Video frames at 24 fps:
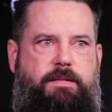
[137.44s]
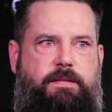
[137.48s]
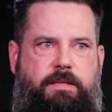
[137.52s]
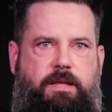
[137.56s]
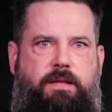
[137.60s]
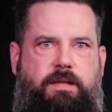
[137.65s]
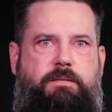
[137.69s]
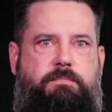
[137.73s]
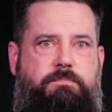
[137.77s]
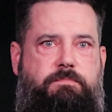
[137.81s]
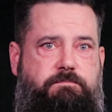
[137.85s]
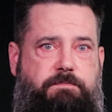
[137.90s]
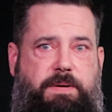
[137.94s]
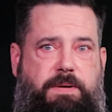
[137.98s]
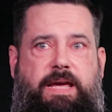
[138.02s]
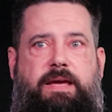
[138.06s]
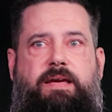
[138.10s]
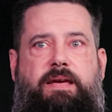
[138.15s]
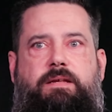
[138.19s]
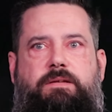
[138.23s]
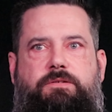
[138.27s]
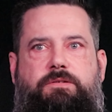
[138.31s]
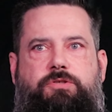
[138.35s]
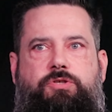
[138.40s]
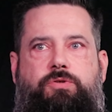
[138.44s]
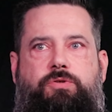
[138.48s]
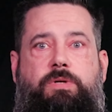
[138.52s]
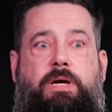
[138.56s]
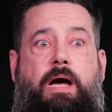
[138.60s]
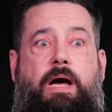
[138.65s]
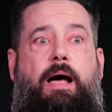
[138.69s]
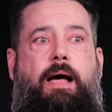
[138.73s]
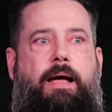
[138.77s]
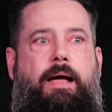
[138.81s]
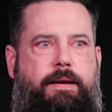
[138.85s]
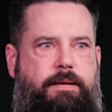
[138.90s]
than paying to
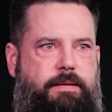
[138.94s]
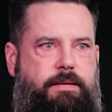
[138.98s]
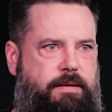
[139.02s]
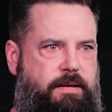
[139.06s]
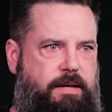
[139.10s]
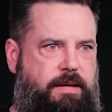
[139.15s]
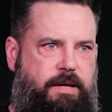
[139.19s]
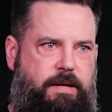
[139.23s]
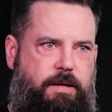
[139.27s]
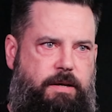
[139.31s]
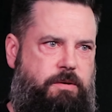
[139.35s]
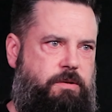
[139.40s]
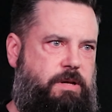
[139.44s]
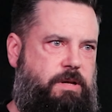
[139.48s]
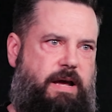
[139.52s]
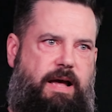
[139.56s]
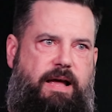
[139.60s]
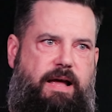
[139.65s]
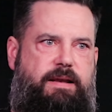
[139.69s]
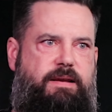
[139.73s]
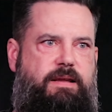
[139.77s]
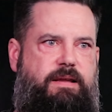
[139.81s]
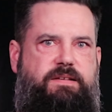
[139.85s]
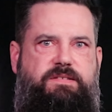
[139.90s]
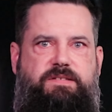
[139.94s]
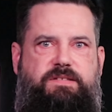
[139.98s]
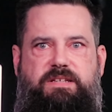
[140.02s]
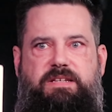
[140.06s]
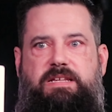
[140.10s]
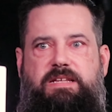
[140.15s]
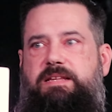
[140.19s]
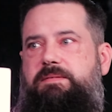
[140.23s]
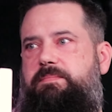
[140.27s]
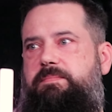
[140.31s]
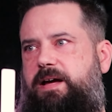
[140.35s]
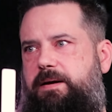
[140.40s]
God. God doesn't
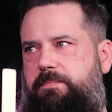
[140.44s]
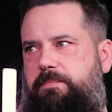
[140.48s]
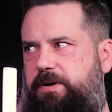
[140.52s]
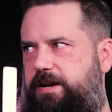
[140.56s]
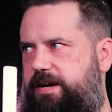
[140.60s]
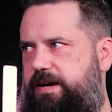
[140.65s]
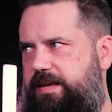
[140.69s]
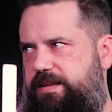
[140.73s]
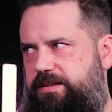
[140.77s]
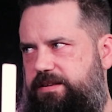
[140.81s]
need my money.